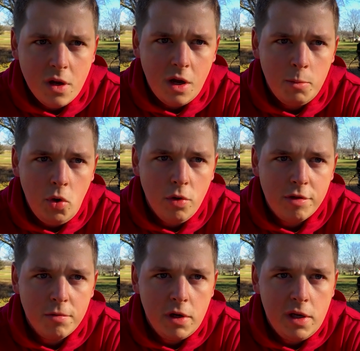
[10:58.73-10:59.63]

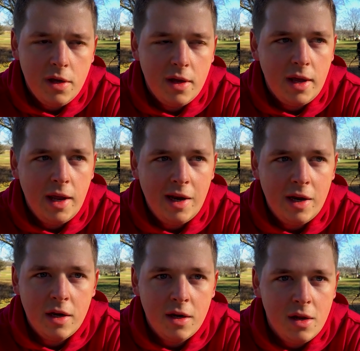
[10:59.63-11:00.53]
hole 3,
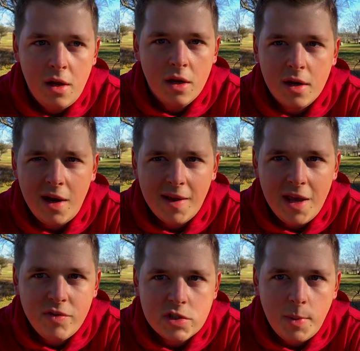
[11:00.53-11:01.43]
and kind
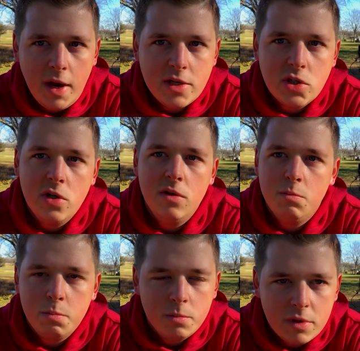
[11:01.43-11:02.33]
of gave it some hyzer,